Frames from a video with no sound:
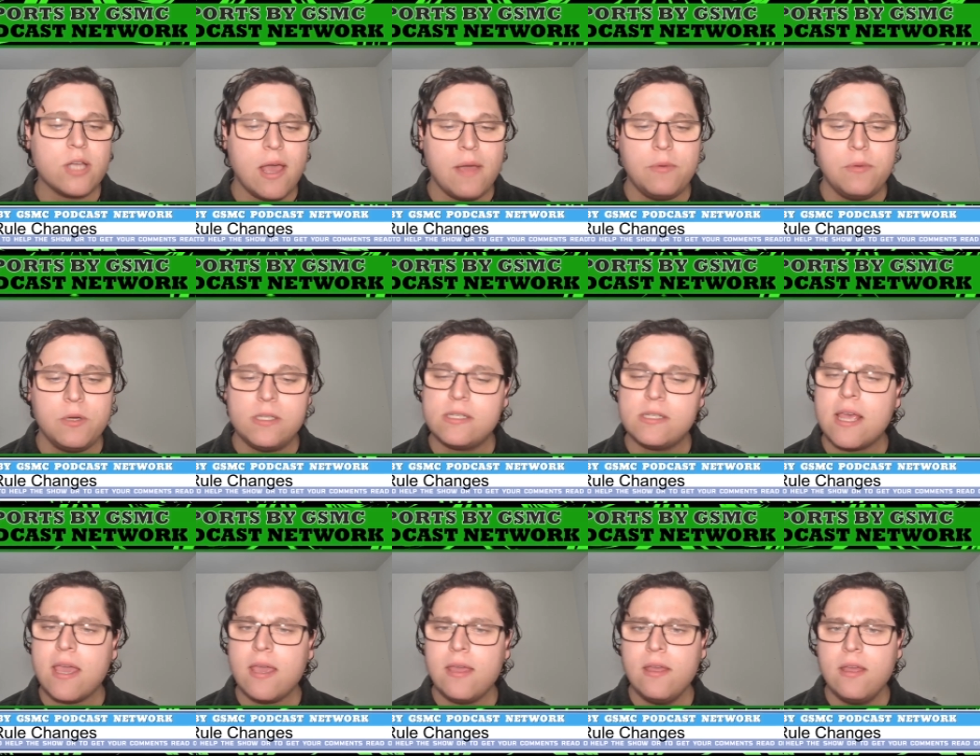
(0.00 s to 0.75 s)
would
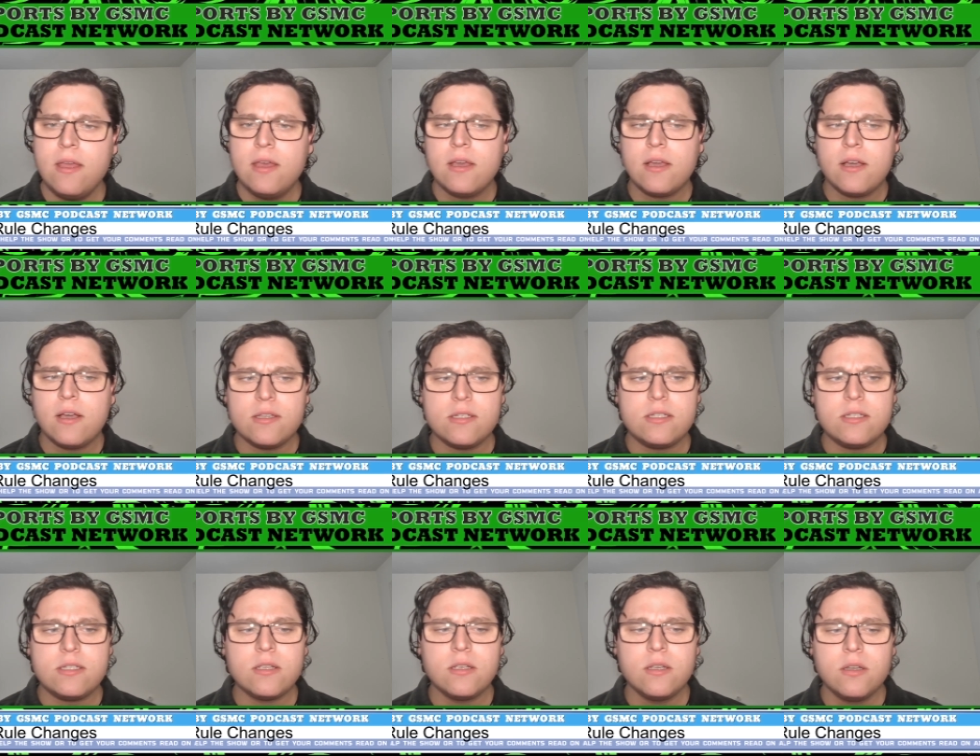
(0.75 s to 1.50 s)
say,
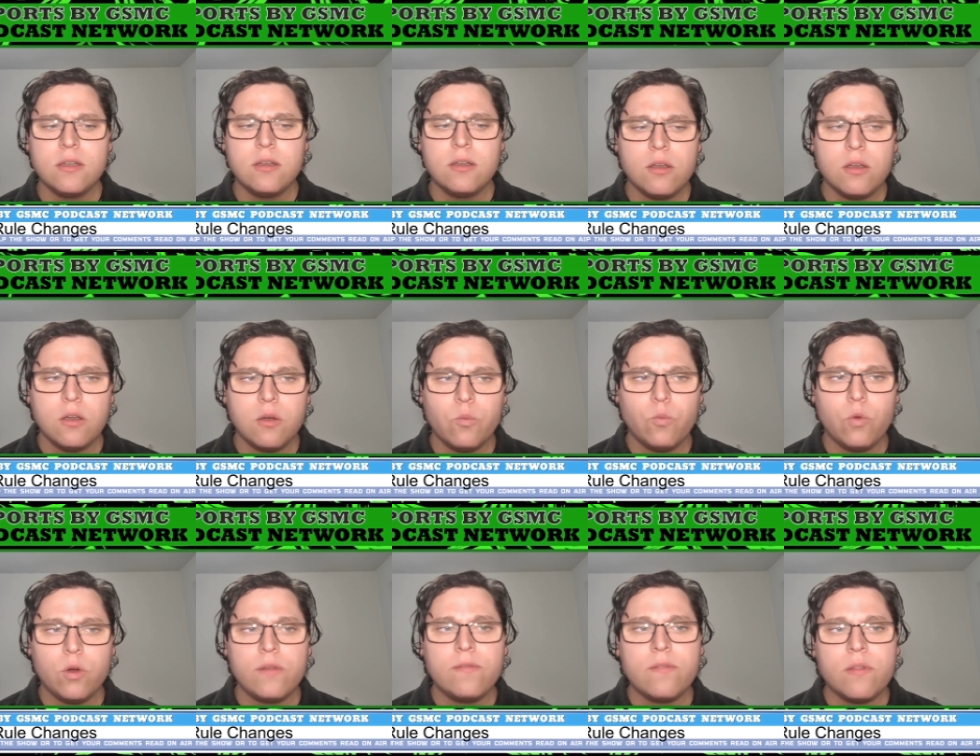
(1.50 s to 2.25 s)
because
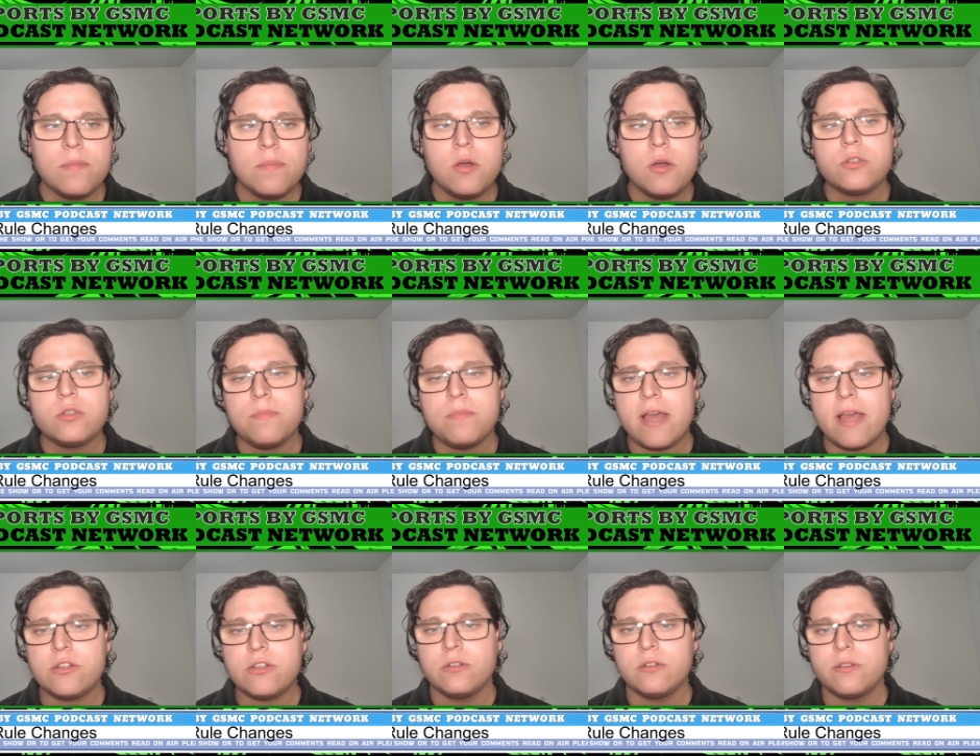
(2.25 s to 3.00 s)
one of the most
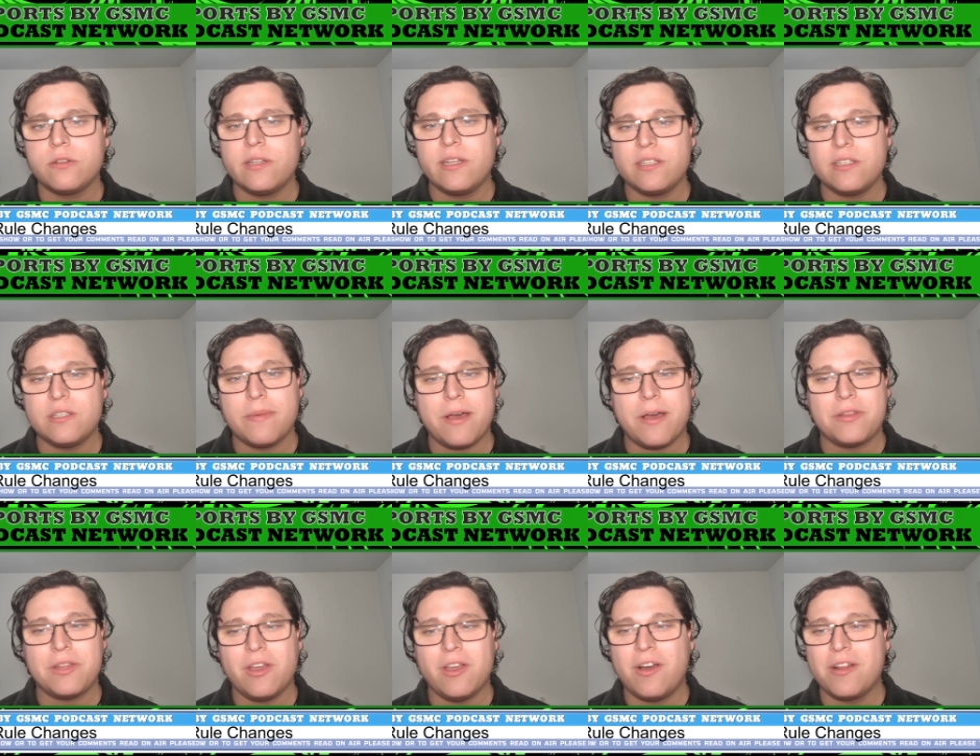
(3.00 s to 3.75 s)
magical things about
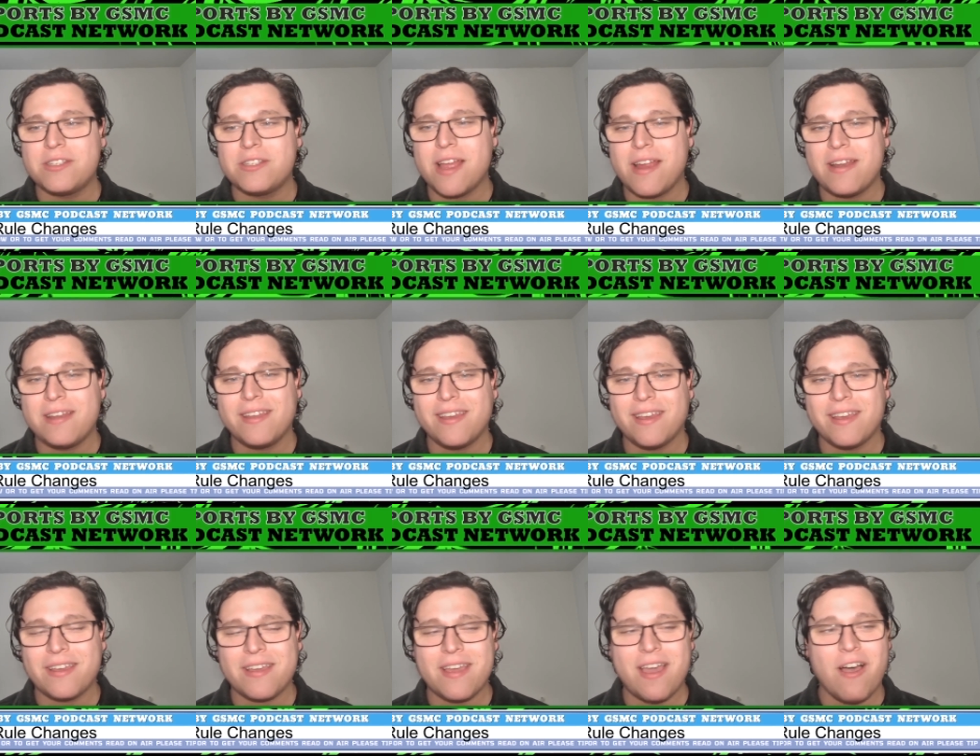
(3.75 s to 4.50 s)
the onside
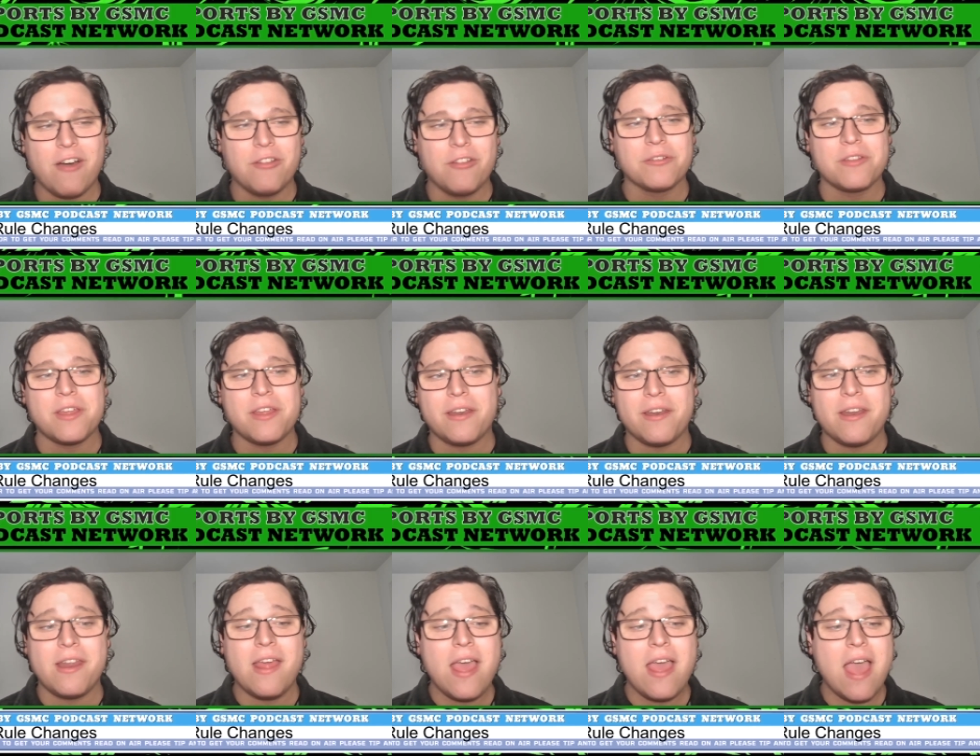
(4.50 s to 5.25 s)
kick, other
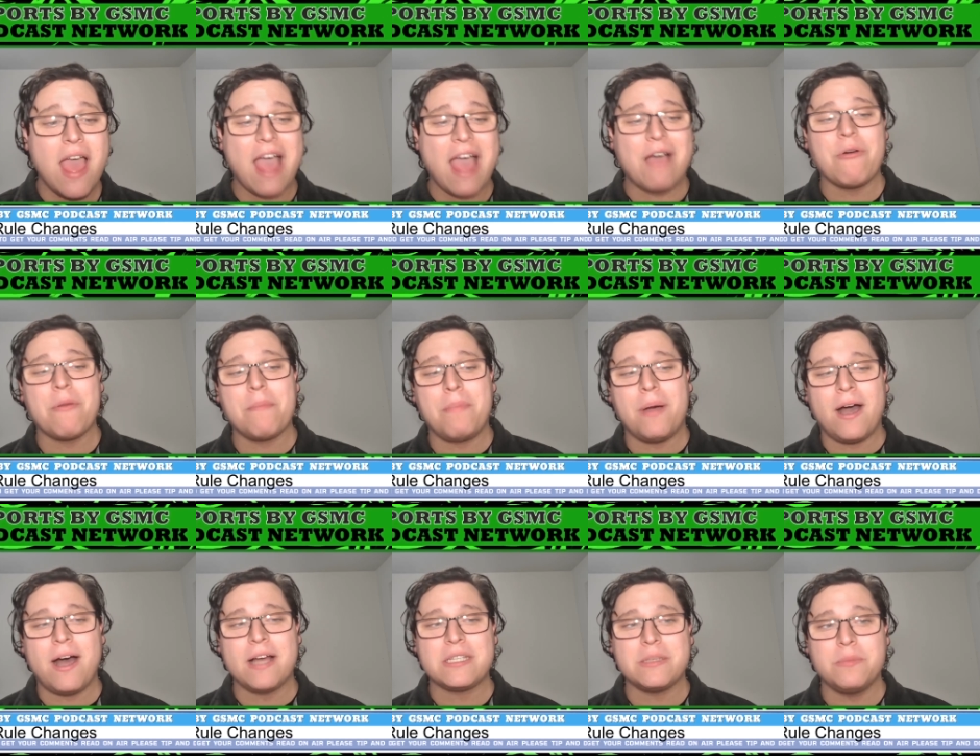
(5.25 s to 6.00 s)
than how
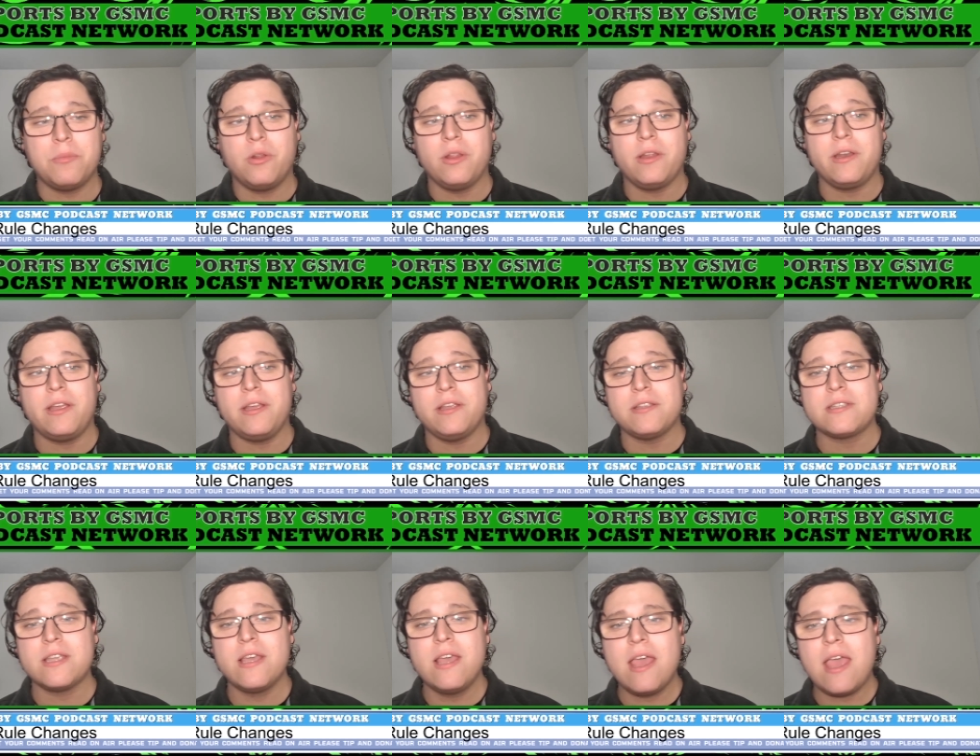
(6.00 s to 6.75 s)
impossible it
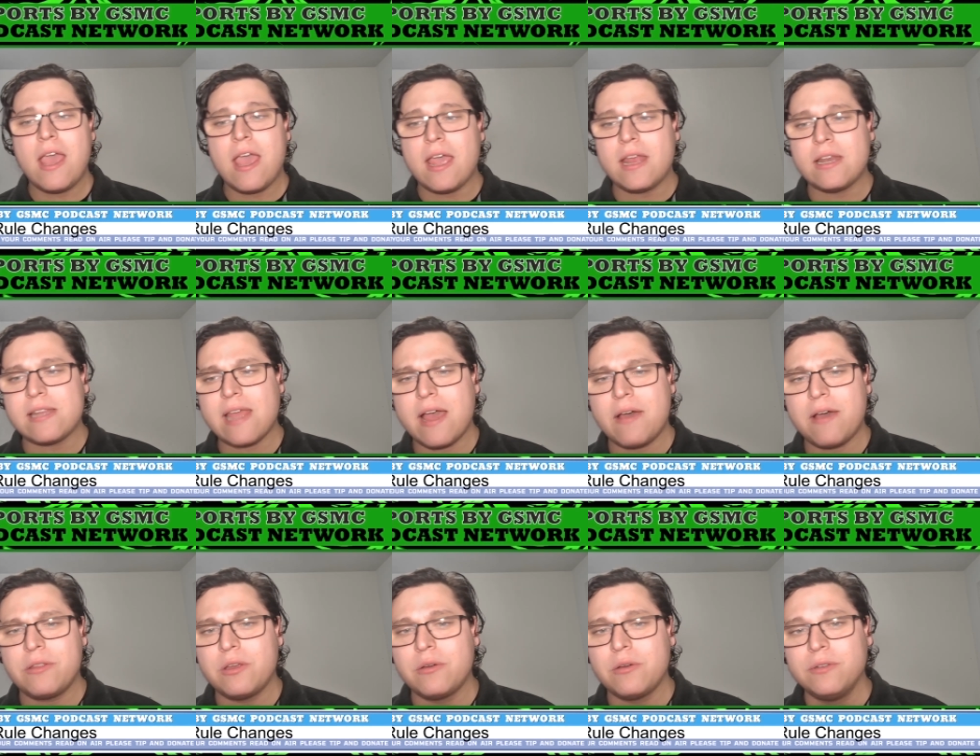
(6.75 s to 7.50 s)
is and how
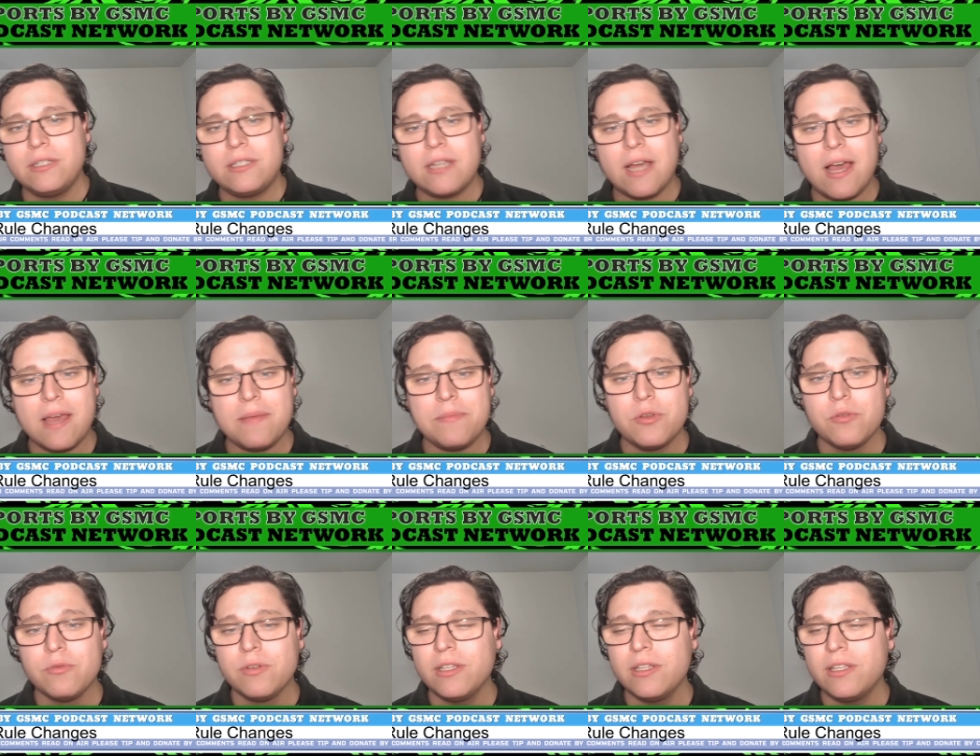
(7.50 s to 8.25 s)
the only time
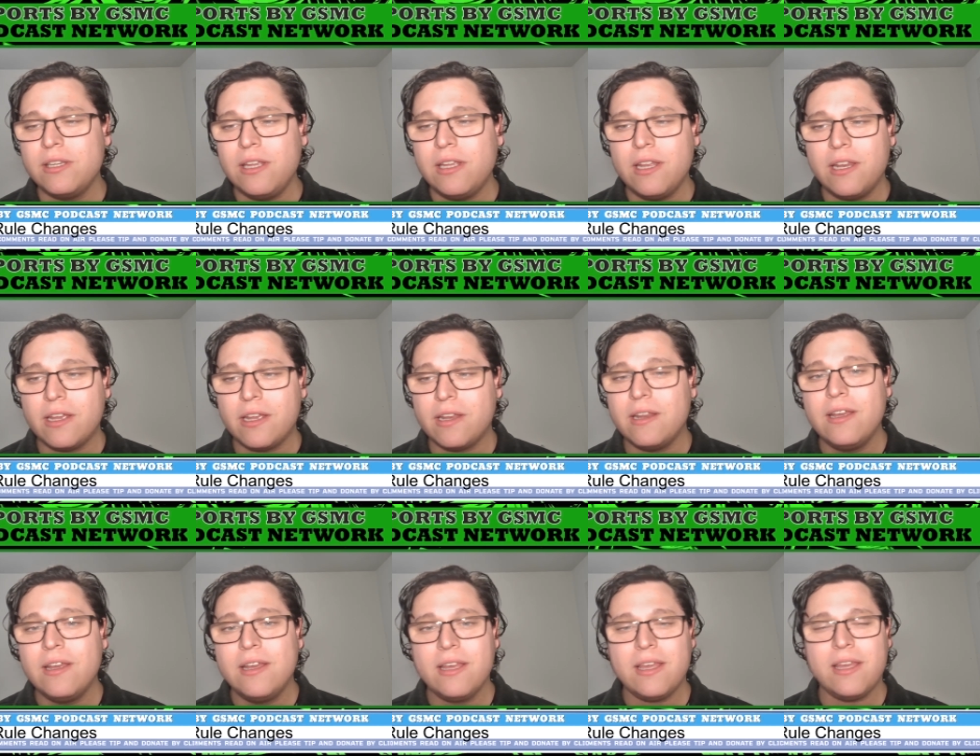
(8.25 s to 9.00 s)
you really need it
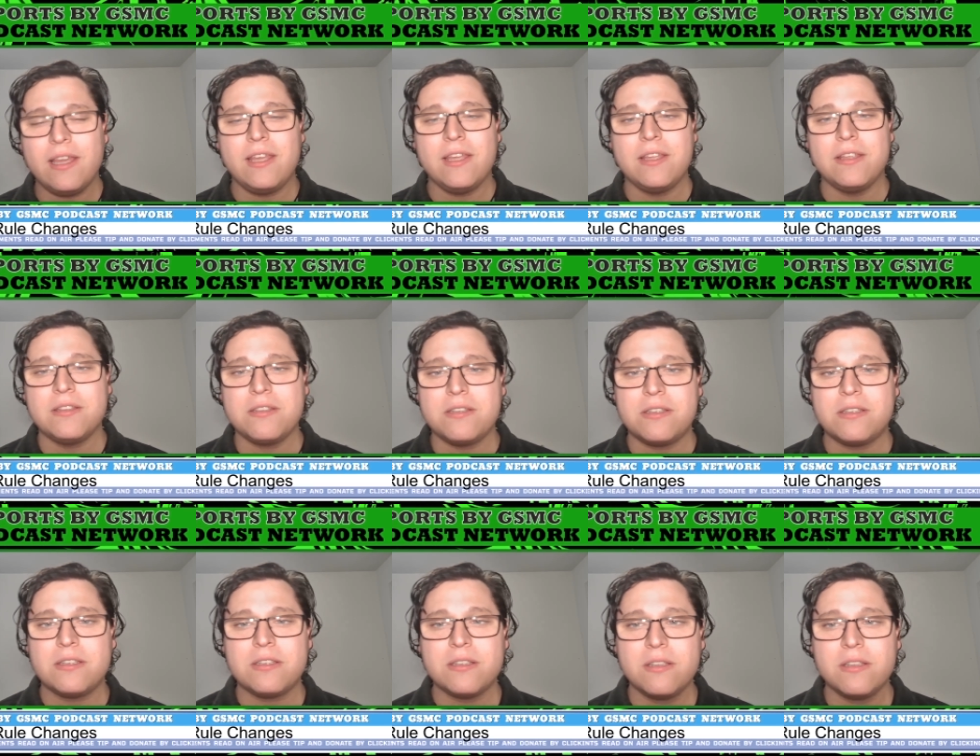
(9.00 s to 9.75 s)
is